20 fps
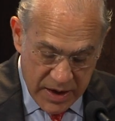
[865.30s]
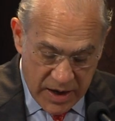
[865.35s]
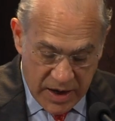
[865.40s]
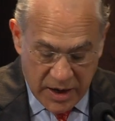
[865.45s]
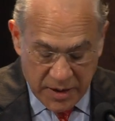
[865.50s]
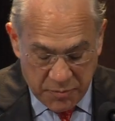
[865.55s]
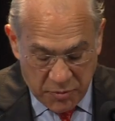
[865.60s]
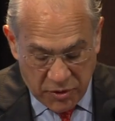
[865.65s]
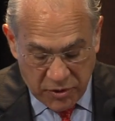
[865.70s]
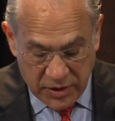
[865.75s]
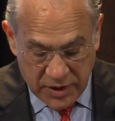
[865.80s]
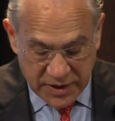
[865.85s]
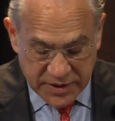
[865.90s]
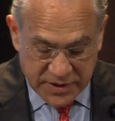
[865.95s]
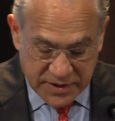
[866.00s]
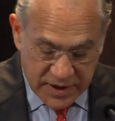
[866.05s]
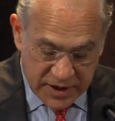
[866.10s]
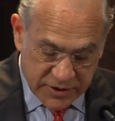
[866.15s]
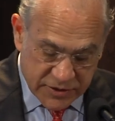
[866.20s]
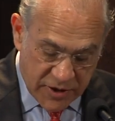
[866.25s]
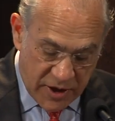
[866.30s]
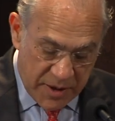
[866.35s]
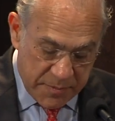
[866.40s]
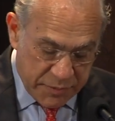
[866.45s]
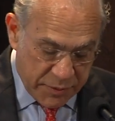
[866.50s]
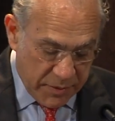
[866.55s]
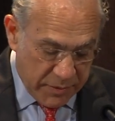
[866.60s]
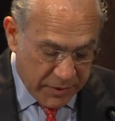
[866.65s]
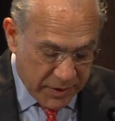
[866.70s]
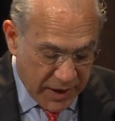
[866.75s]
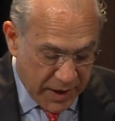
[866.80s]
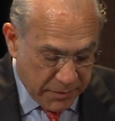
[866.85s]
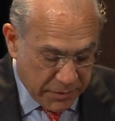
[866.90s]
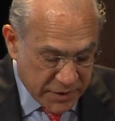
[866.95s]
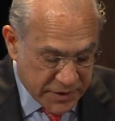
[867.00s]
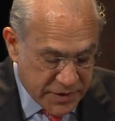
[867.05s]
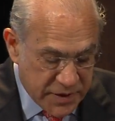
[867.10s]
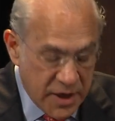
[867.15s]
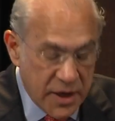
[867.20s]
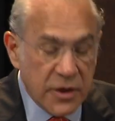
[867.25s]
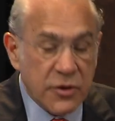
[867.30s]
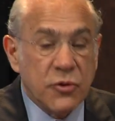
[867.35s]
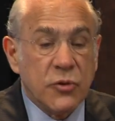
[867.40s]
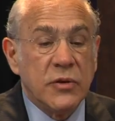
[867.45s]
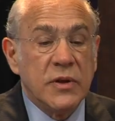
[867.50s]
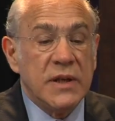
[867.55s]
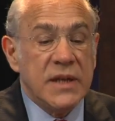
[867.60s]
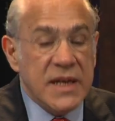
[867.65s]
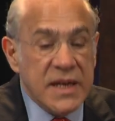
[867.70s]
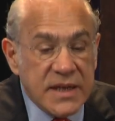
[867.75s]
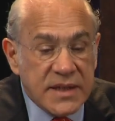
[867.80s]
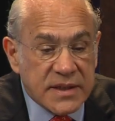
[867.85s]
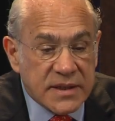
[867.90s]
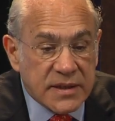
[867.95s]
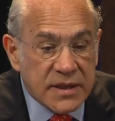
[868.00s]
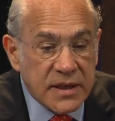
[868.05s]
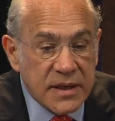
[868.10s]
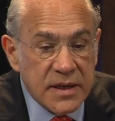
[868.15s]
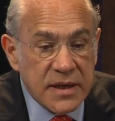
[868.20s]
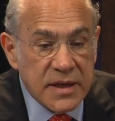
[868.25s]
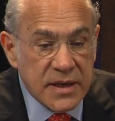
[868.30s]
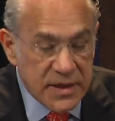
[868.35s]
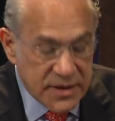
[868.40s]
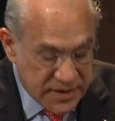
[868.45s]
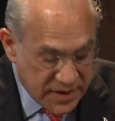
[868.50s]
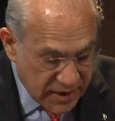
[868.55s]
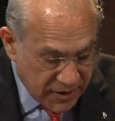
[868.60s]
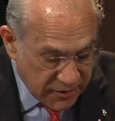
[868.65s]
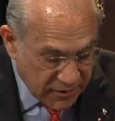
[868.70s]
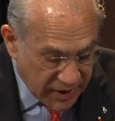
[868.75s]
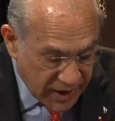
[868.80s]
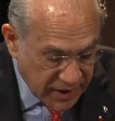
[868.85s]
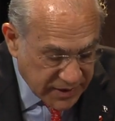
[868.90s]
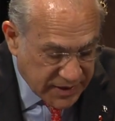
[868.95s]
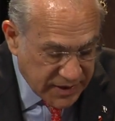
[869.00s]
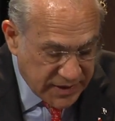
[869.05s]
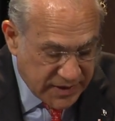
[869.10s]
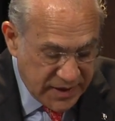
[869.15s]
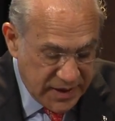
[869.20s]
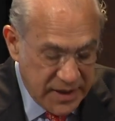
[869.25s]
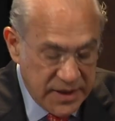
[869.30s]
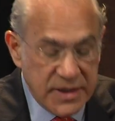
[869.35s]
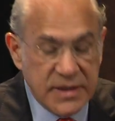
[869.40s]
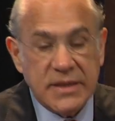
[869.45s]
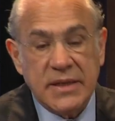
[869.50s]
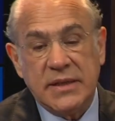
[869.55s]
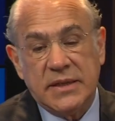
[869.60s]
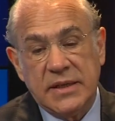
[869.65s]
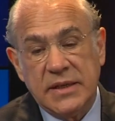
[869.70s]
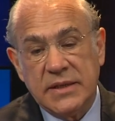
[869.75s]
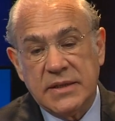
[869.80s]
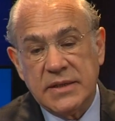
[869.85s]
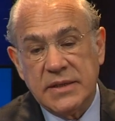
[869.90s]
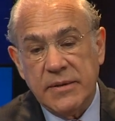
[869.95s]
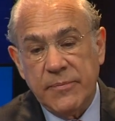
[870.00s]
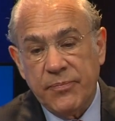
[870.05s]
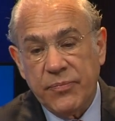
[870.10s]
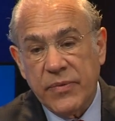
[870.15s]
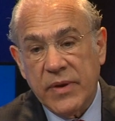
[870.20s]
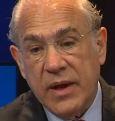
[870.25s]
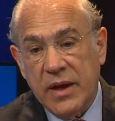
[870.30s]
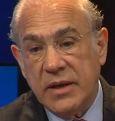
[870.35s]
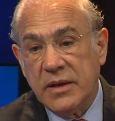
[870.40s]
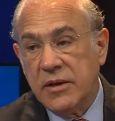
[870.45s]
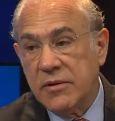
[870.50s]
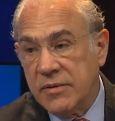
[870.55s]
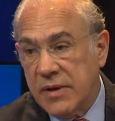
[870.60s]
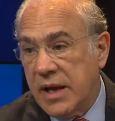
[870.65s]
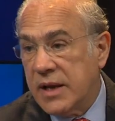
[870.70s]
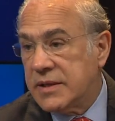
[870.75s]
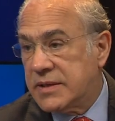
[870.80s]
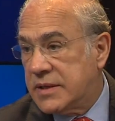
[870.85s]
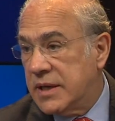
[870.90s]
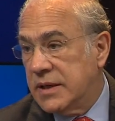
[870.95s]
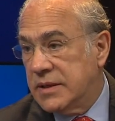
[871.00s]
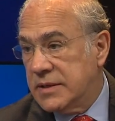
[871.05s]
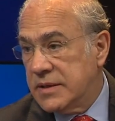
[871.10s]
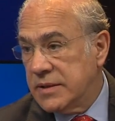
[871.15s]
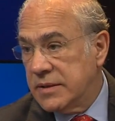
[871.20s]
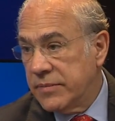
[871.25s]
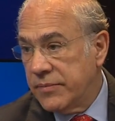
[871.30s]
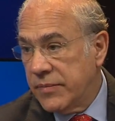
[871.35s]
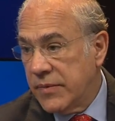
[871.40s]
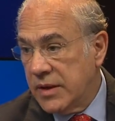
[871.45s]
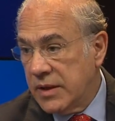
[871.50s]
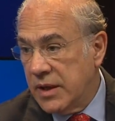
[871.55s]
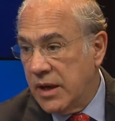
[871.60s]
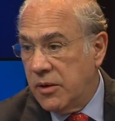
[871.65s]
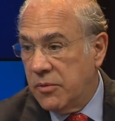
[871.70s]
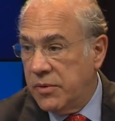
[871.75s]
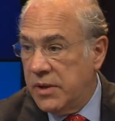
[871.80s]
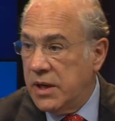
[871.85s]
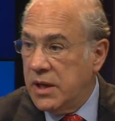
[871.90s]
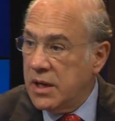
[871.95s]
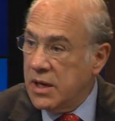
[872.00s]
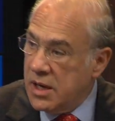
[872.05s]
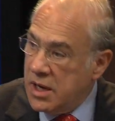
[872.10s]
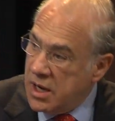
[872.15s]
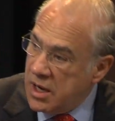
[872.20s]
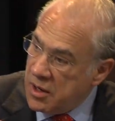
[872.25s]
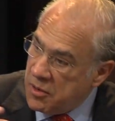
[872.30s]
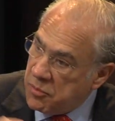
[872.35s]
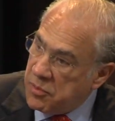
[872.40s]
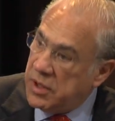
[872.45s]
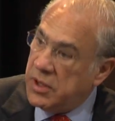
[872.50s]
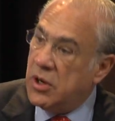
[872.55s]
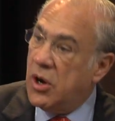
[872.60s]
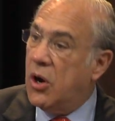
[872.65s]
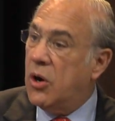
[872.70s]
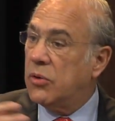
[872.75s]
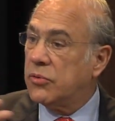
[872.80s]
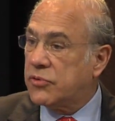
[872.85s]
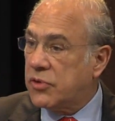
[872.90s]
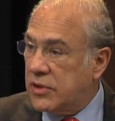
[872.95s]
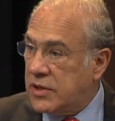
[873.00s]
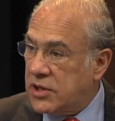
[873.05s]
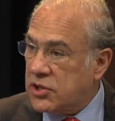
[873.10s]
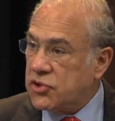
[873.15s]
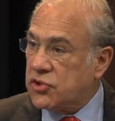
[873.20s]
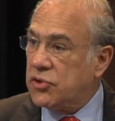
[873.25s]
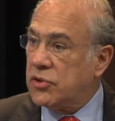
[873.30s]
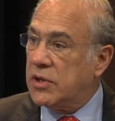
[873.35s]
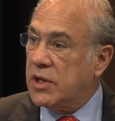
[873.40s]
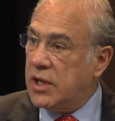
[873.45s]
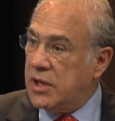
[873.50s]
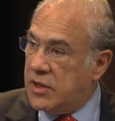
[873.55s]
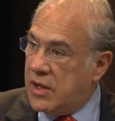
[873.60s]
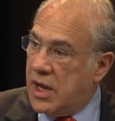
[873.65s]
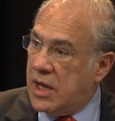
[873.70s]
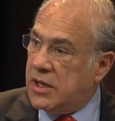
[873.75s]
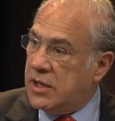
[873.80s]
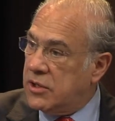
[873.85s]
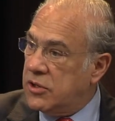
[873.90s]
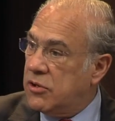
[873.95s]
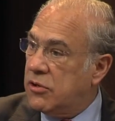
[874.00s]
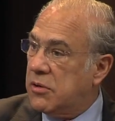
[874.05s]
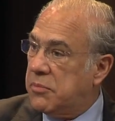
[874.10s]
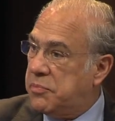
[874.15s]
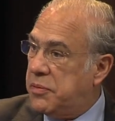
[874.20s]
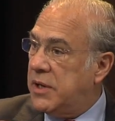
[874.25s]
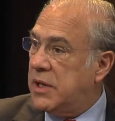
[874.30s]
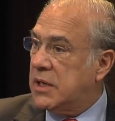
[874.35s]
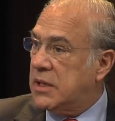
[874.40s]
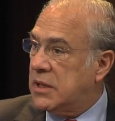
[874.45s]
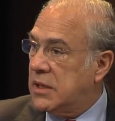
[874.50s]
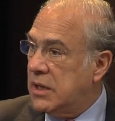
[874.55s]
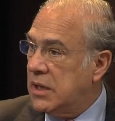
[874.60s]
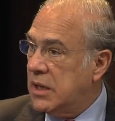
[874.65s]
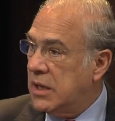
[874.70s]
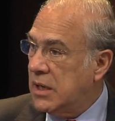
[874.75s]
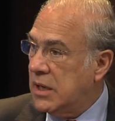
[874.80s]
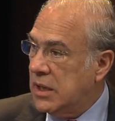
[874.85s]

are more or less at comparable levels to the least segregated cities in the United States. Now, we know traditionally that in European